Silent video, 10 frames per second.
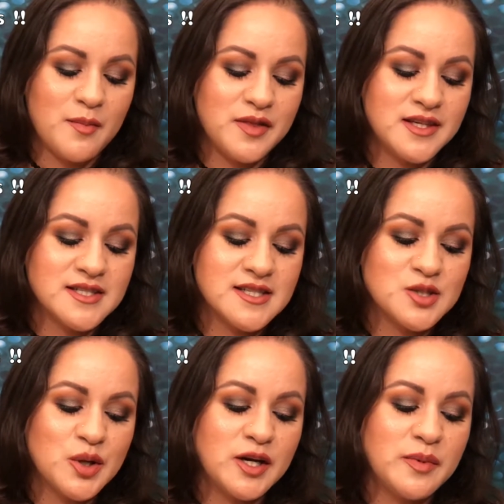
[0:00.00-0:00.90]
This is
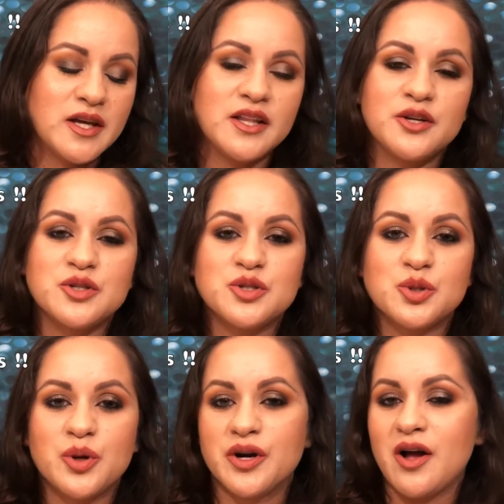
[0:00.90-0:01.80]
going to be a little
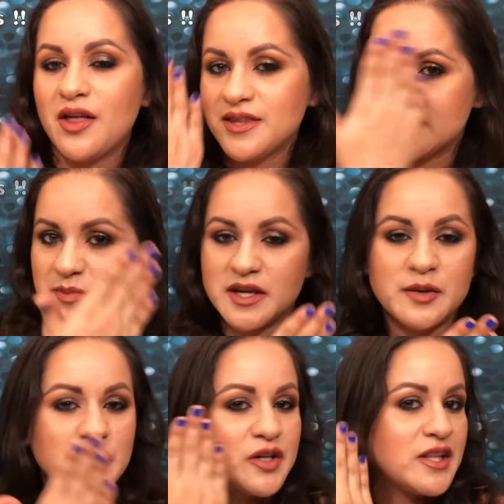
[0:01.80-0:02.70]
tutorial on this
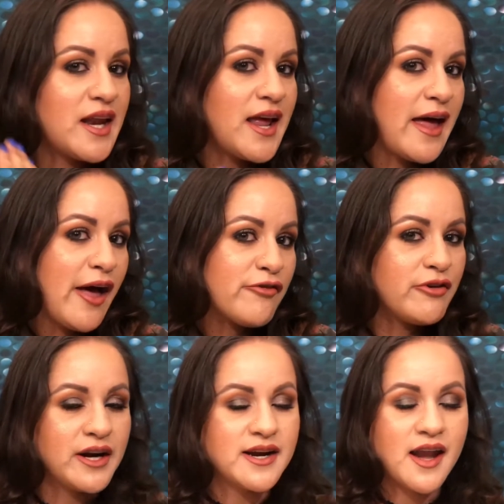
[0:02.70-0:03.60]
makeup look that I have
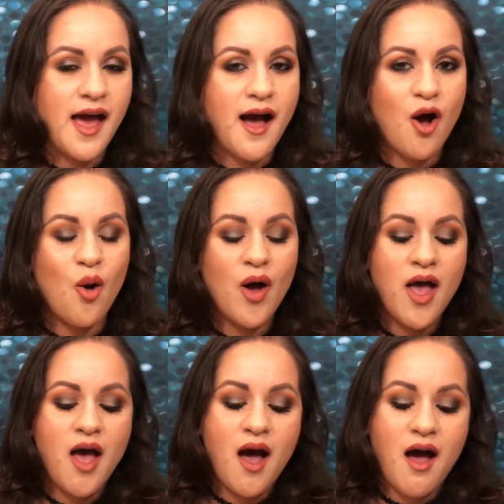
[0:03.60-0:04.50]
right now.
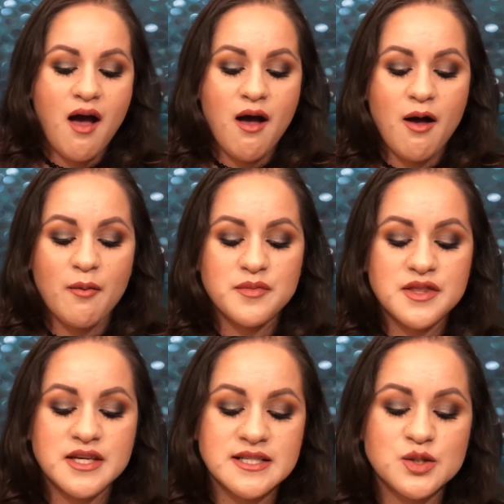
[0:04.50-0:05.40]

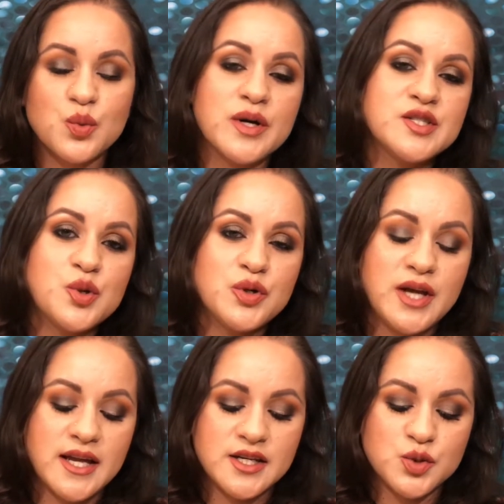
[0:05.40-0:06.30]
This was
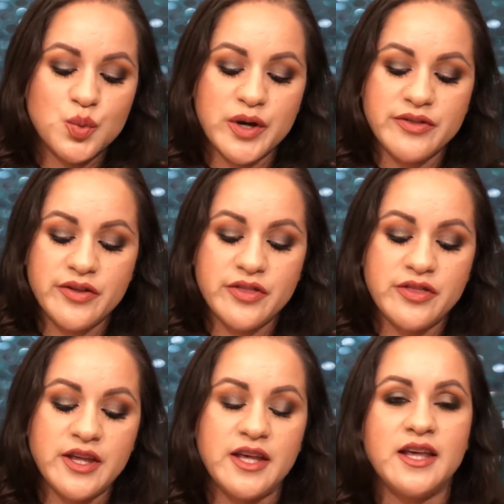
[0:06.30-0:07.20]
created with
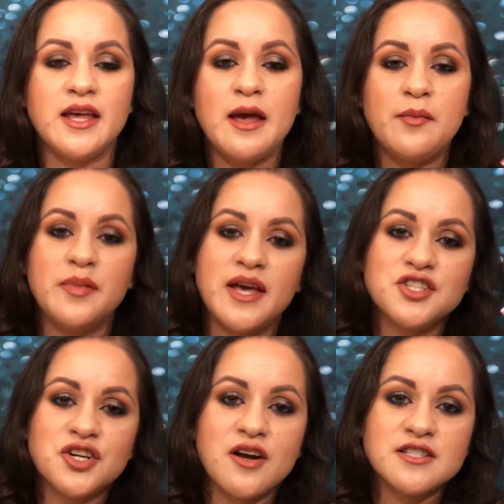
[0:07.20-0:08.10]
the
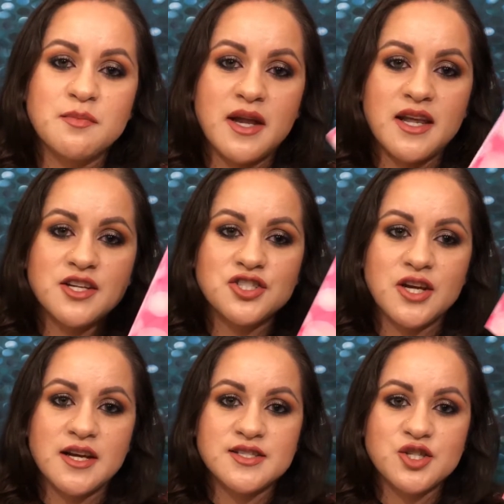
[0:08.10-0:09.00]
BH Cosmetics
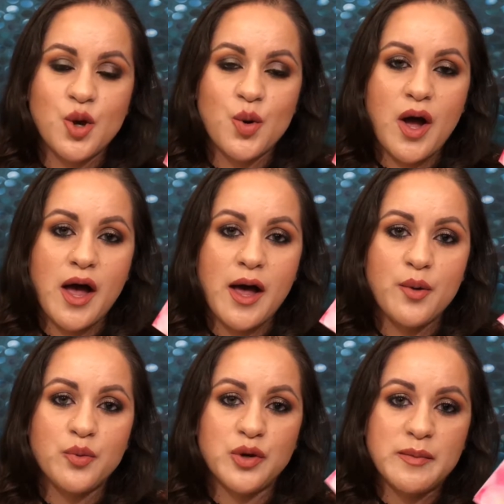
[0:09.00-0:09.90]
Shaaanxo
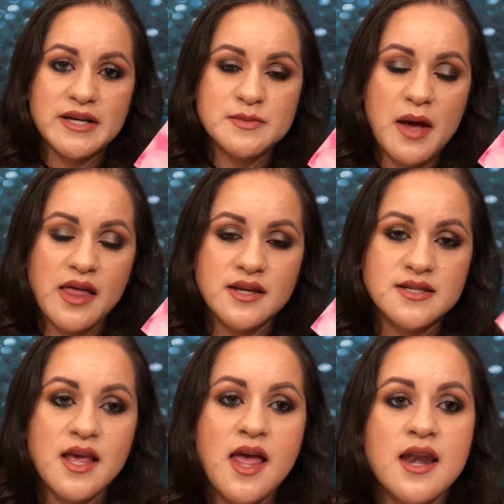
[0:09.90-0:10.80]
Remix palette.
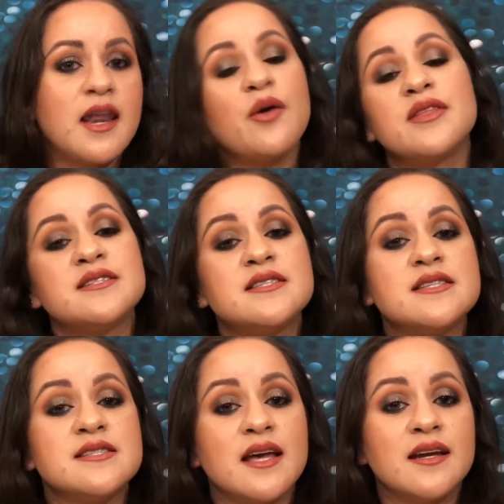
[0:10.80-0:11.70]
Now this is the
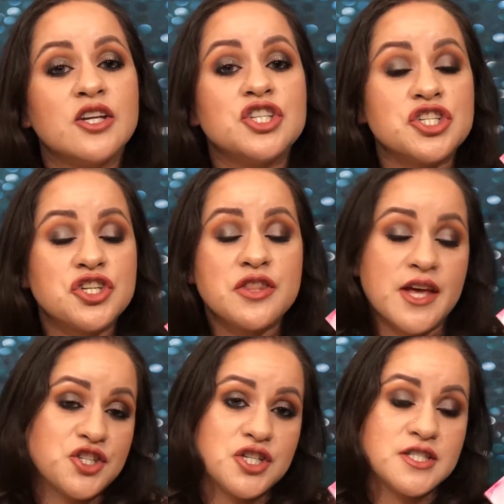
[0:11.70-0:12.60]
second edition
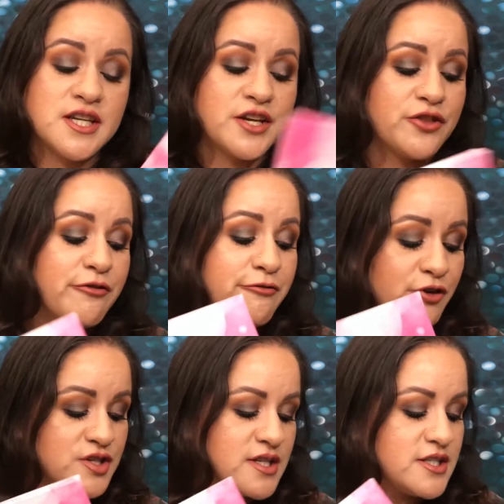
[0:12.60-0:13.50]
that she did. The
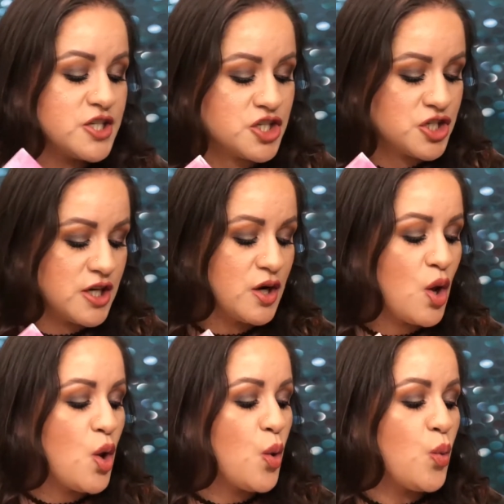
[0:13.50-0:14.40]
first edition
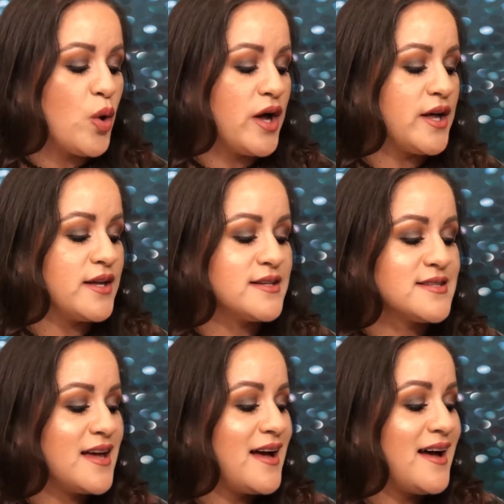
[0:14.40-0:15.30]
was